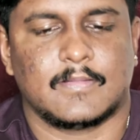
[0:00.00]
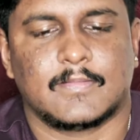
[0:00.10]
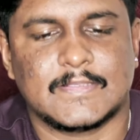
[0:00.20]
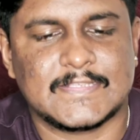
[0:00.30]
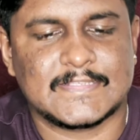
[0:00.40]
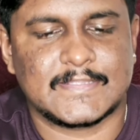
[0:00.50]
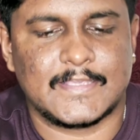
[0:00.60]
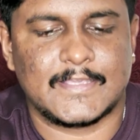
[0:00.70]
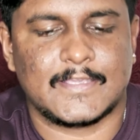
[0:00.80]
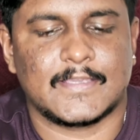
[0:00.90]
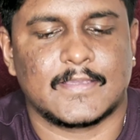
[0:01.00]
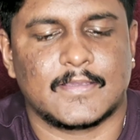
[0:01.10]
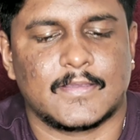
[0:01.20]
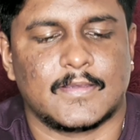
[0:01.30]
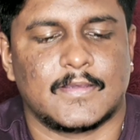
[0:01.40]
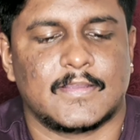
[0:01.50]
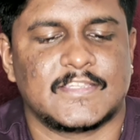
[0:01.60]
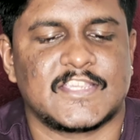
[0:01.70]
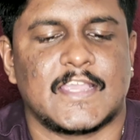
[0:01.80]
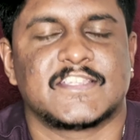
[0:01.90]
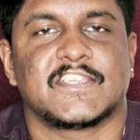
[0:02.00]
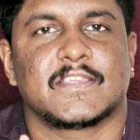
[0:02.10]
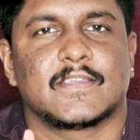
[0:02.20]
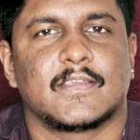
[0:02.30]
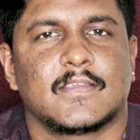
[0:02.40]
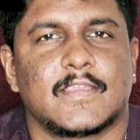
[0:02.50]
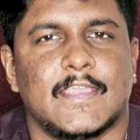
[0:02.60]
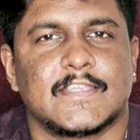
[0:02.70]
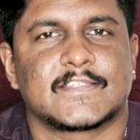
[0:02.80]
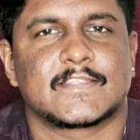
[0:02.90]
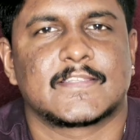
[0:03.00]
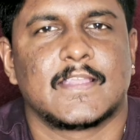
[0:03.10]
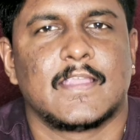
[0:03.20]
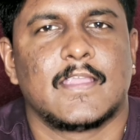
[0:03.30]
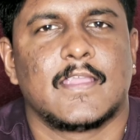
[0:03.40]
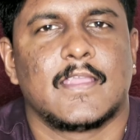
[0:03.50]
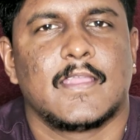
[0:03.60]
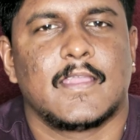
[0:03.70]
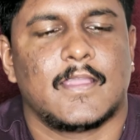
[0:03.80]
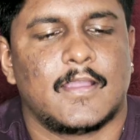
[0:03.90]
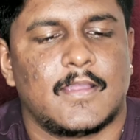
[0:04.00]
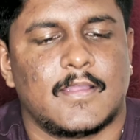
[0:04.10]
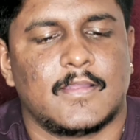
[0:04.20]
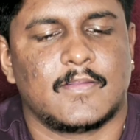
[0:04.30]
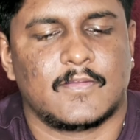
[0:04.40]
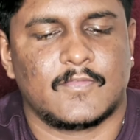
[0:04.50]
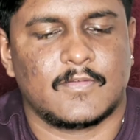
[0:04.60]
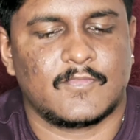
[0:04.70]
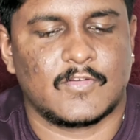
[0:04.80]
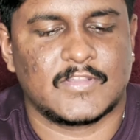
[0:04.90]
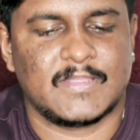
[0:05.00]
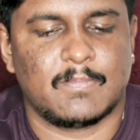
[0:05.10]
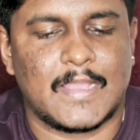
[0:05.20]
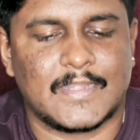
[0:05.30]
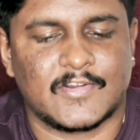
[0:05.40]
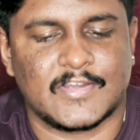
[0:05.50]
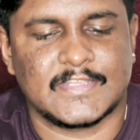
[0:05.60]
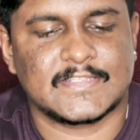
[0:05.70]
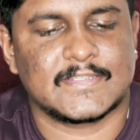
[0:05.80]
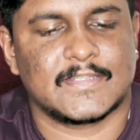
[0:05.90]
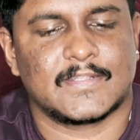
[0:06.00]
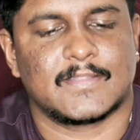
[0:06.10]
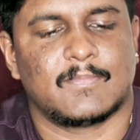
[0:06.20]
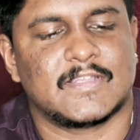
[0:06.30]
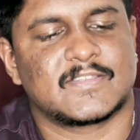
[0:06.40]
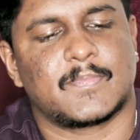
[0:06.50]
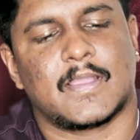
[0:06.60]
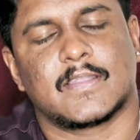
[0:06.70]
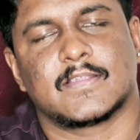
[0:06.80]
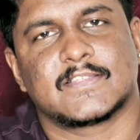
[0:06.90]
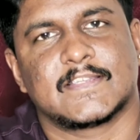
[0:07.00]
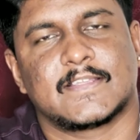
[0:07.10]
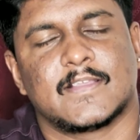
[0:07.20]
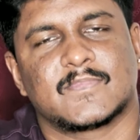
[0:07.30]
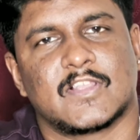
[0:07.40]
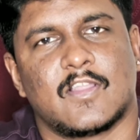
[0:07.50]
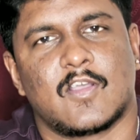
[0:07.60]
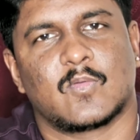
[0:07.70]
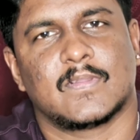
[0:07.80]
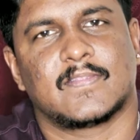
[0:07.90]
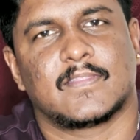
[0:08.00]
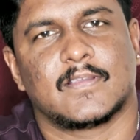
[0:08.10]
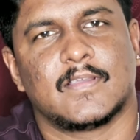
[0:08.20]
This is the charging case for the batteries, and the best part is it comes along with